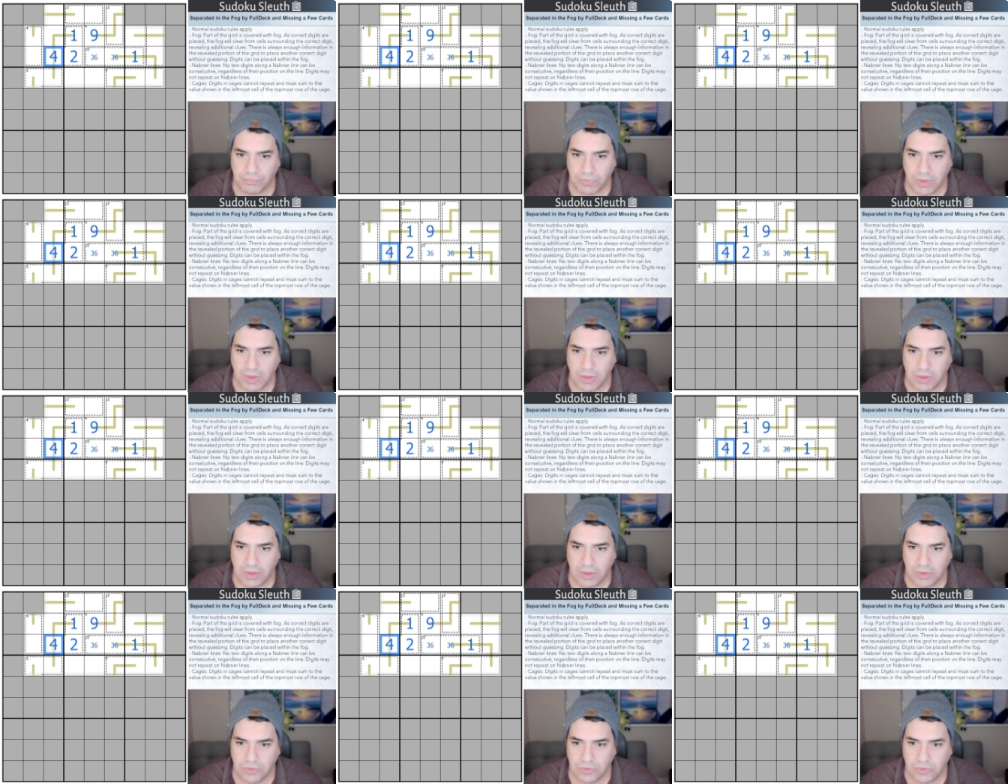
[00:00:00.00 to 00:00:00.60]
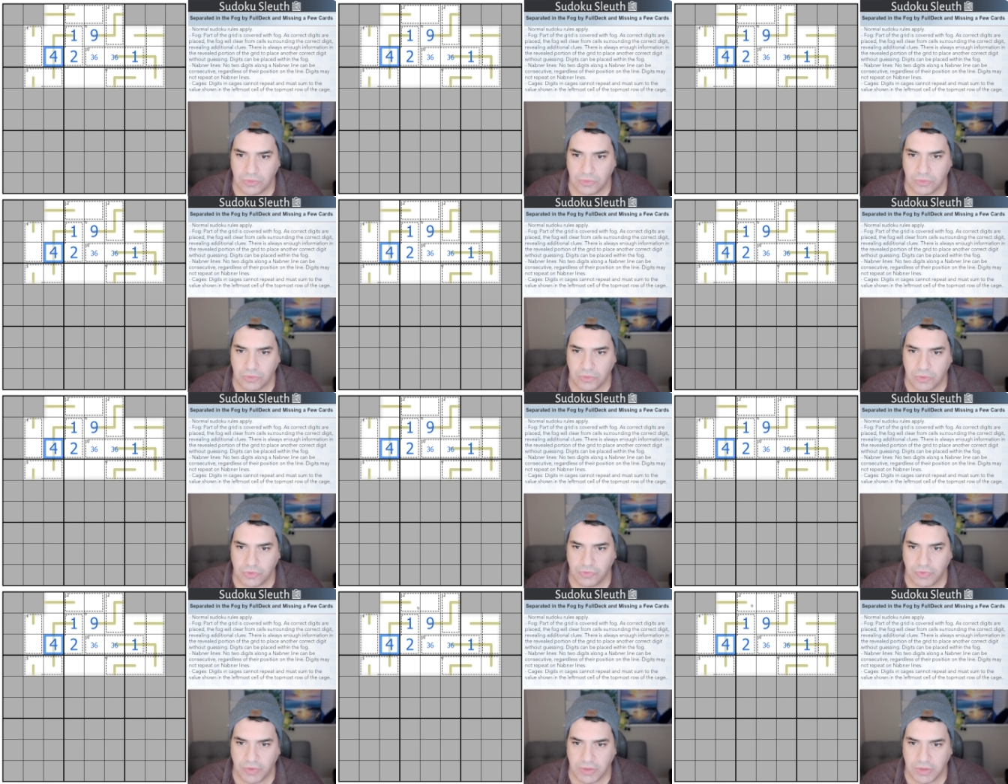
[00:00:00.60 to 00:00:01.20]
and I don't know
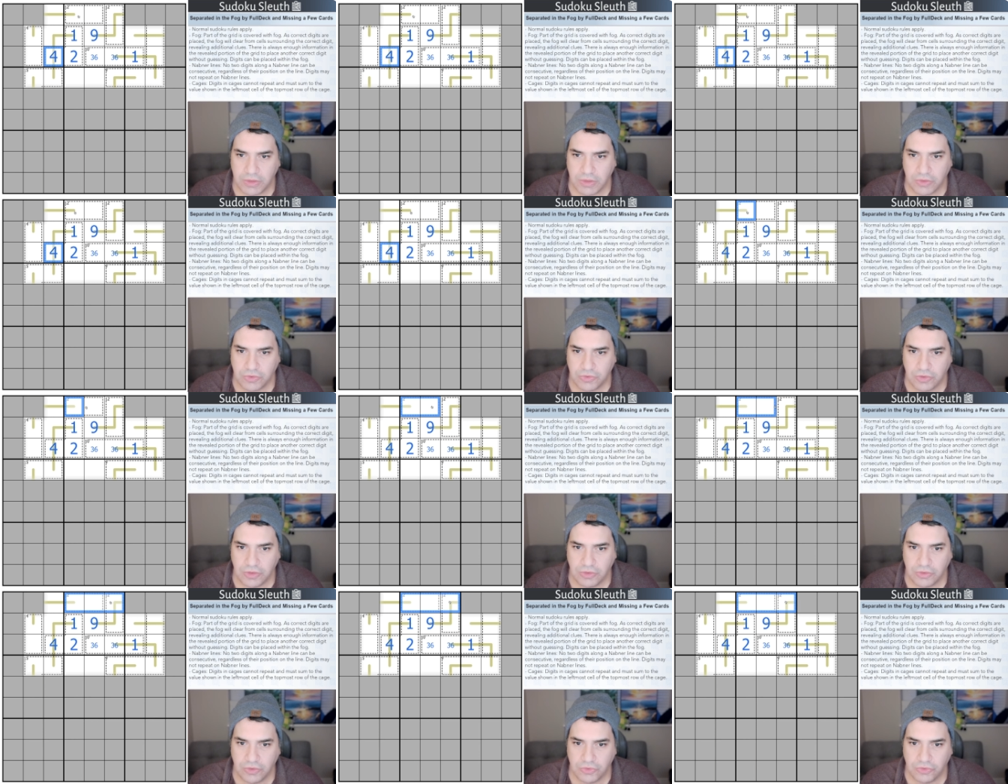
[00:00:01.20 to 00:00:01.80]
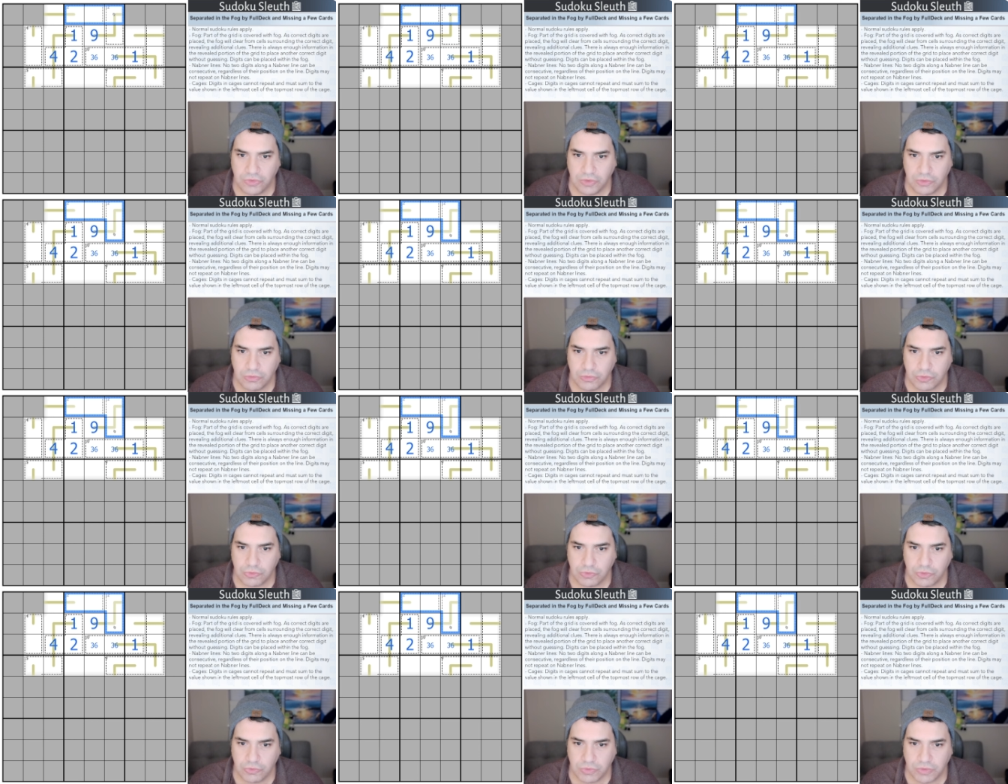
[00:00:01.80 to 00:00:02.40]
if I can actually distinguish
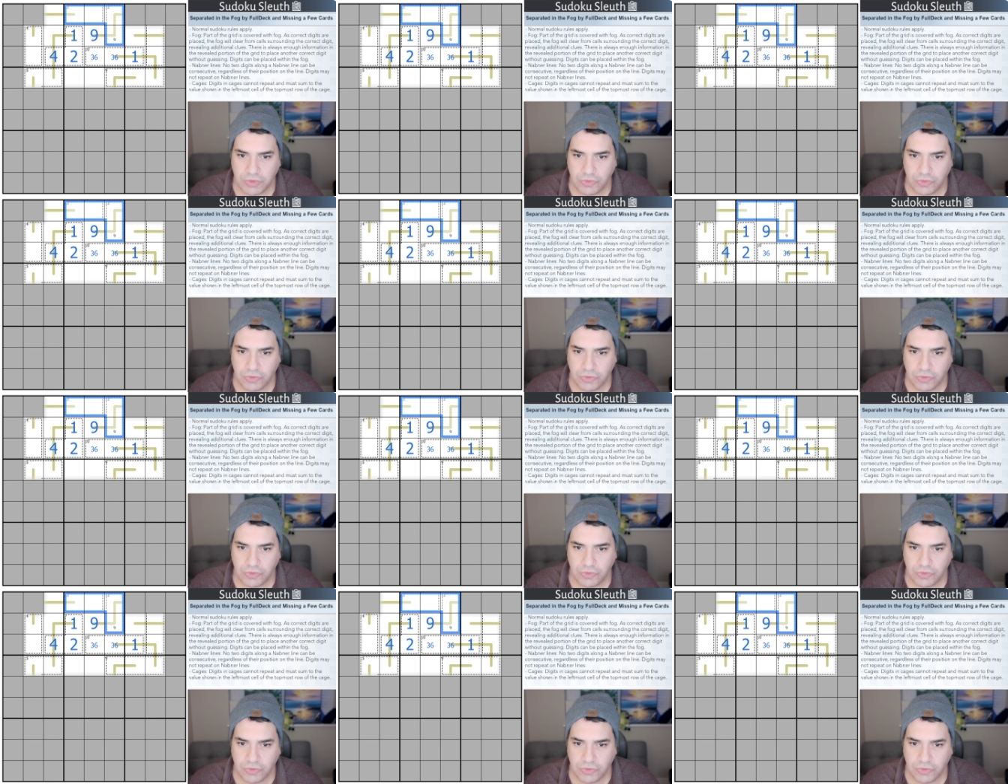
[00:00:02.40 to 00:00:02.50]
which one